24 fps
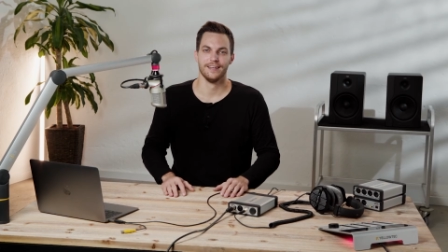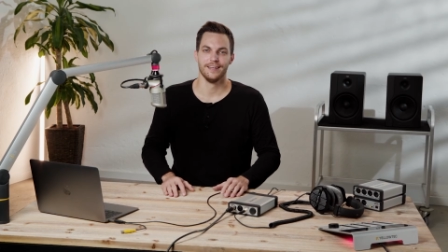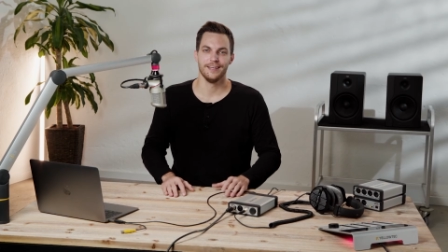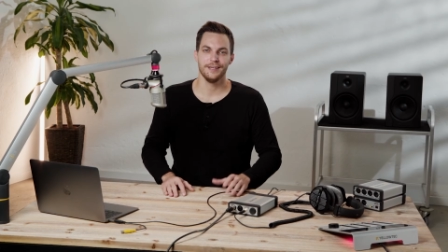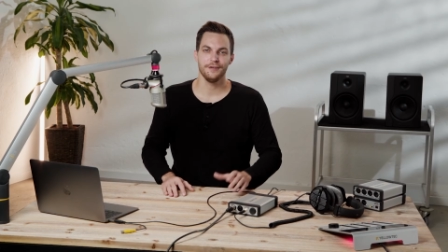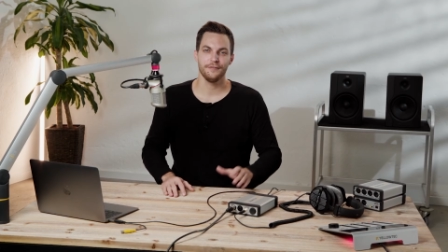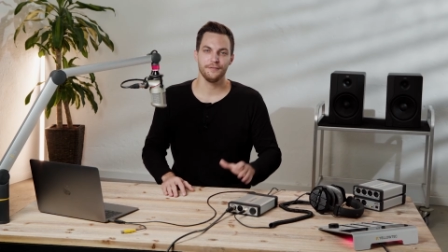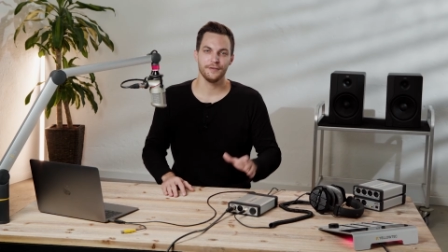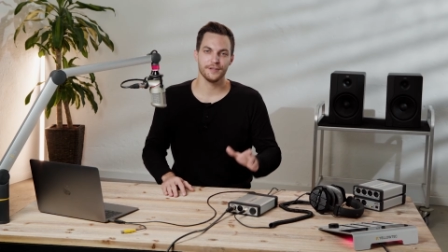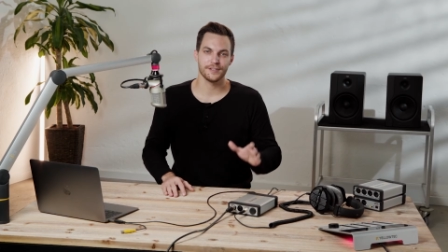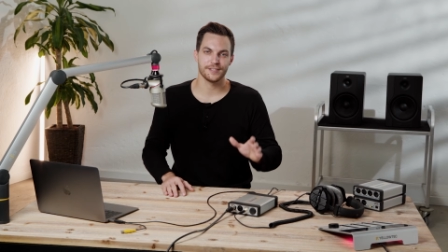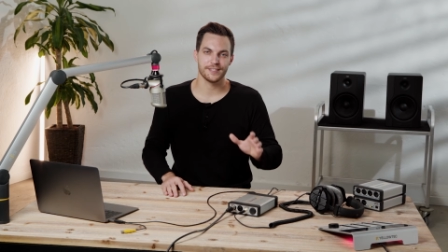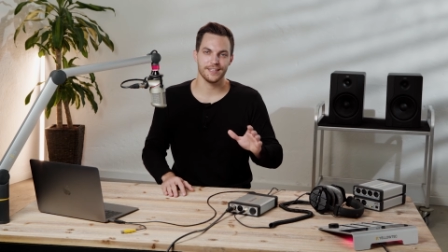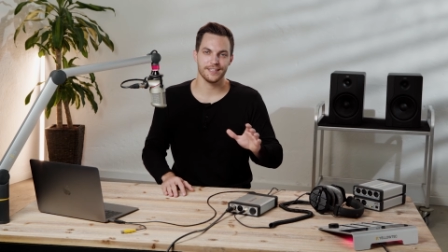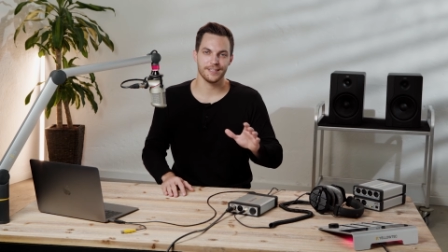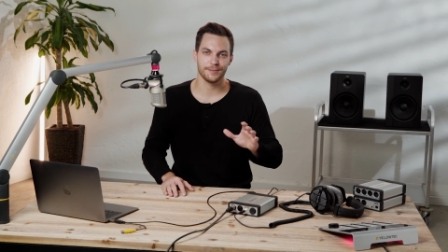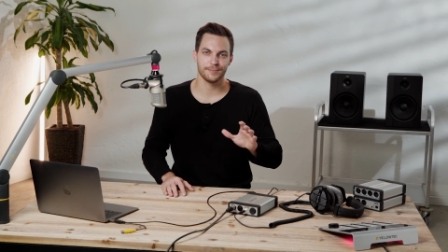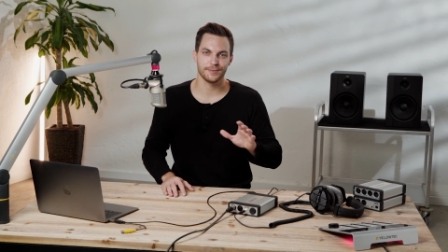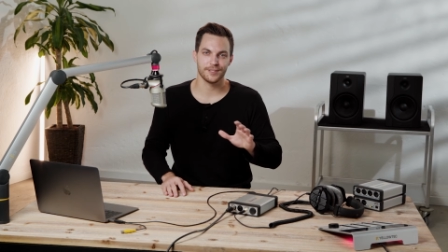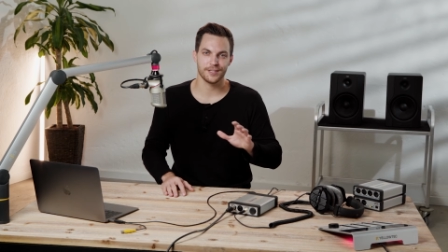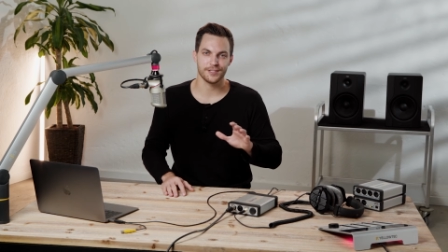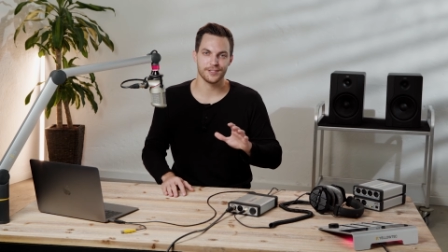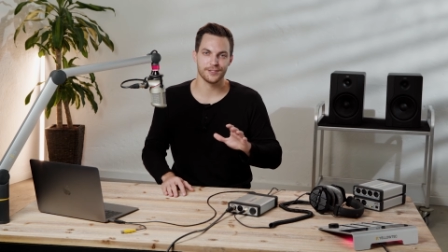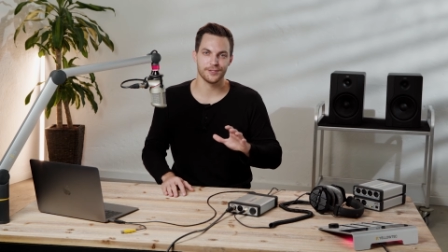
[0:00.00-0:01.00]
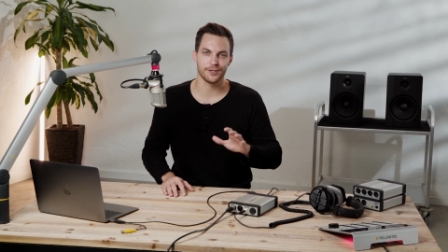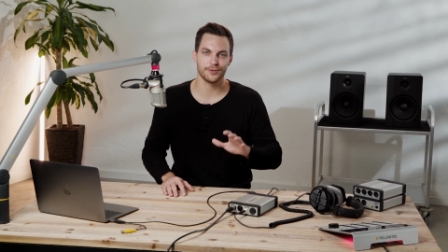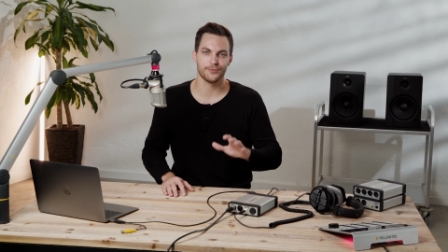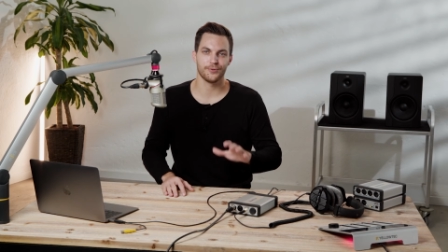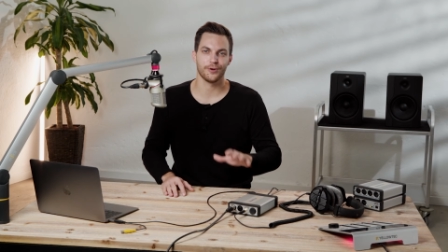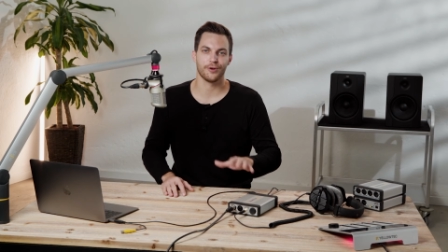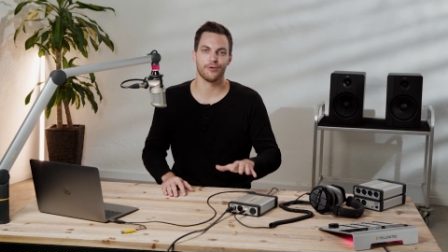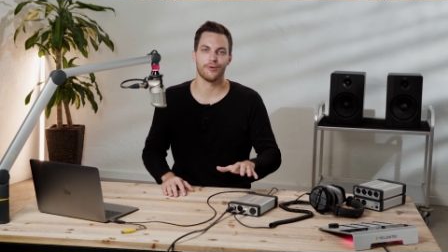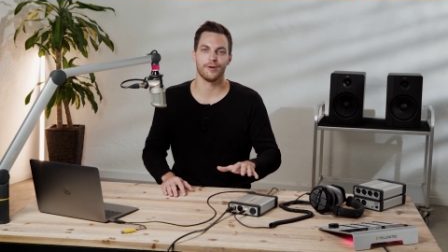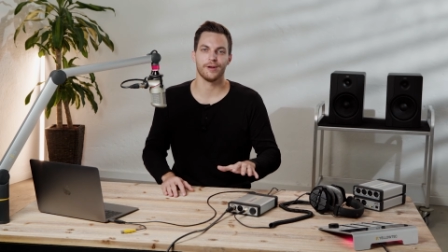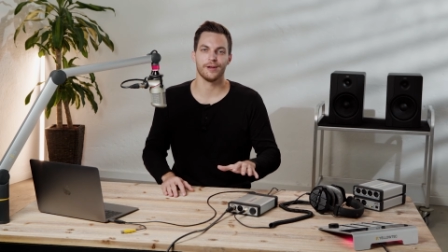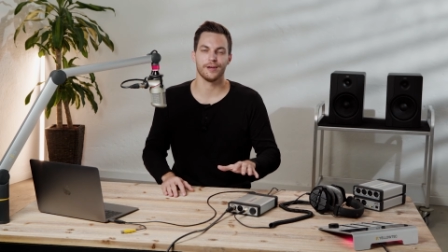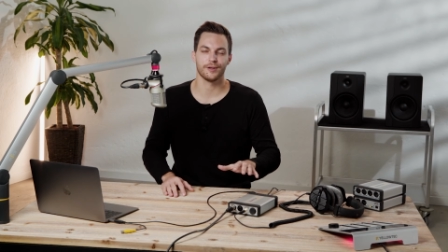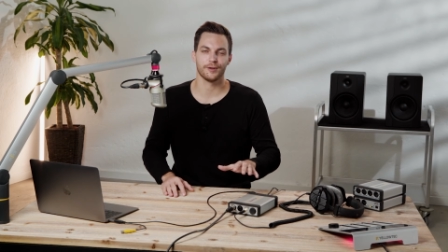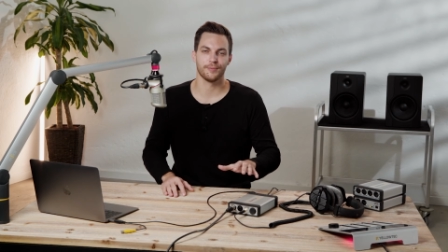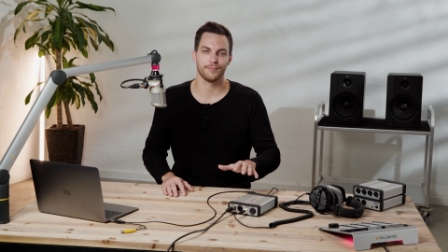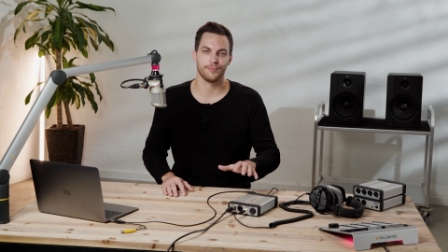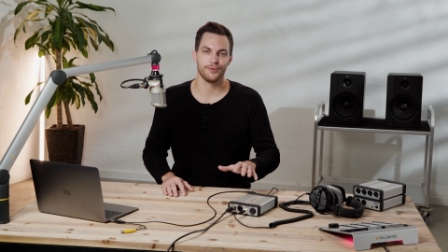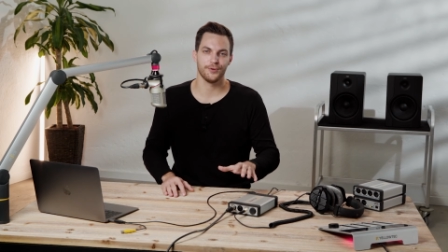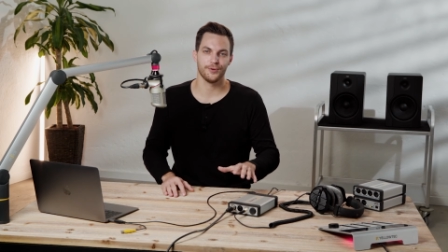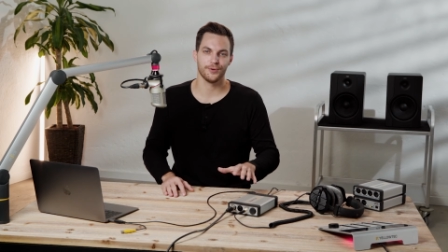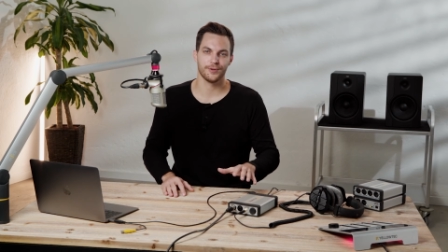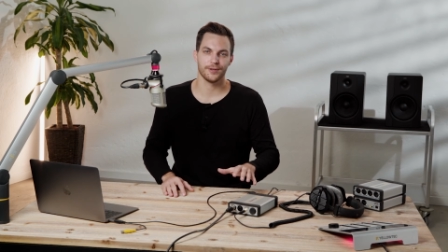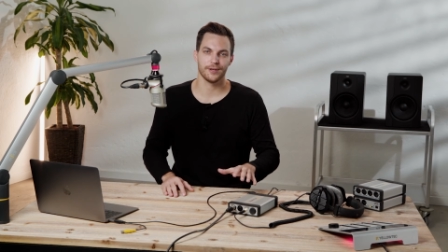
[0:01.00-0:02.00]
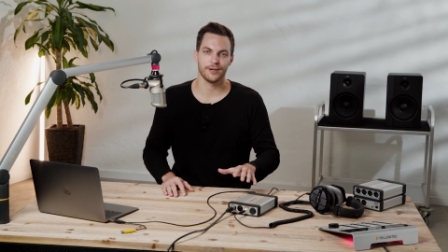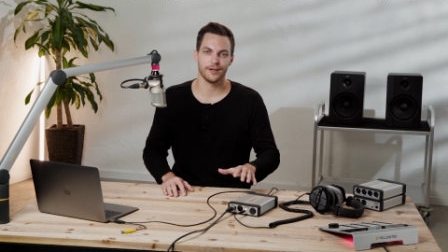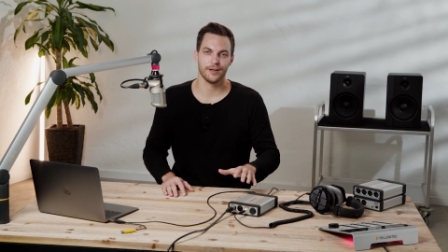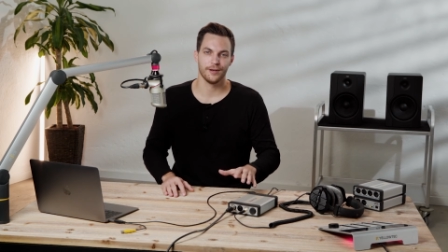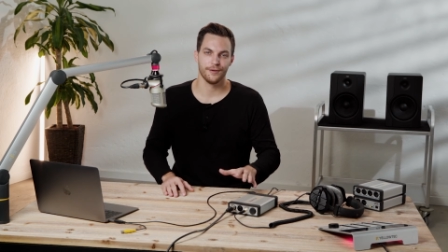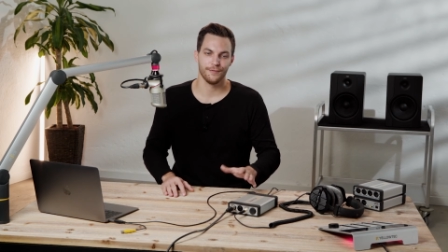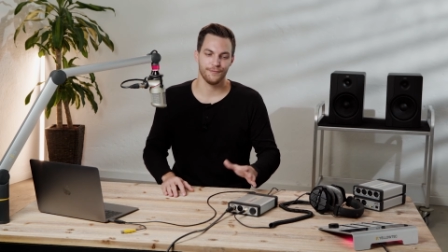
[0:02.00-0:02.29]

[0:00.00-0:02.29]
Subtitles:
If your setup does not require a computer,